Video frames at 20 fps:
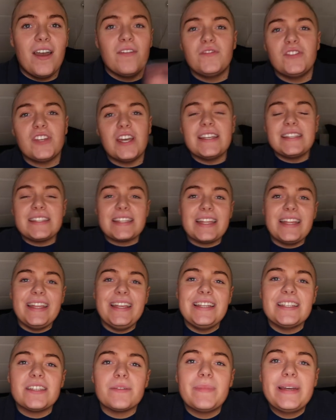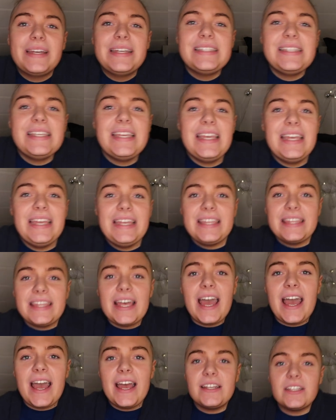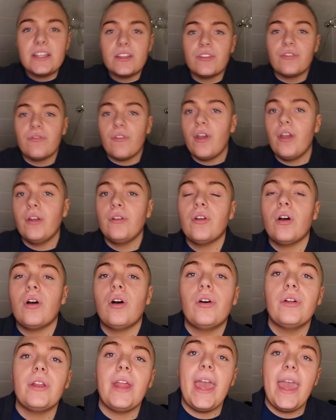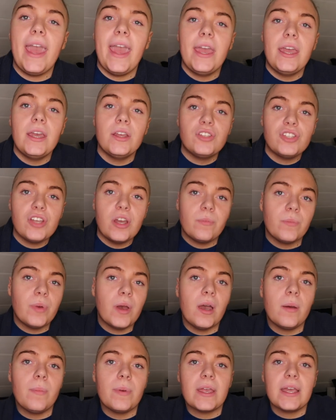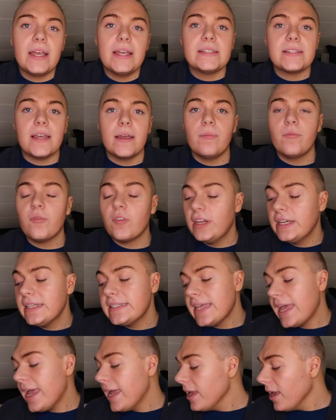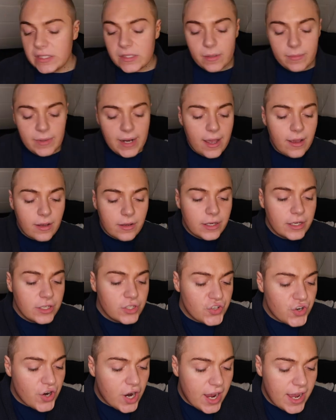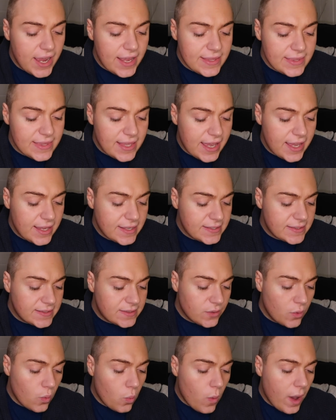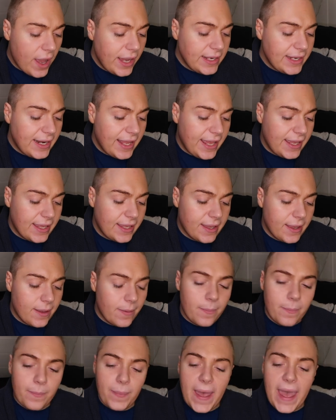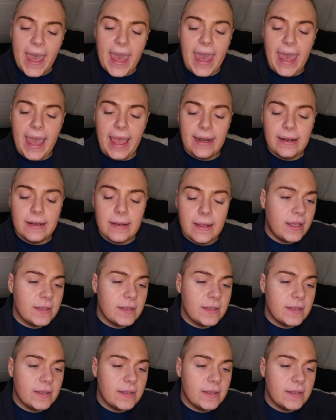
I've just cleaned my teeth and thrown on a jumper because I'm freezing. So I'm now gonna try this whitening pen.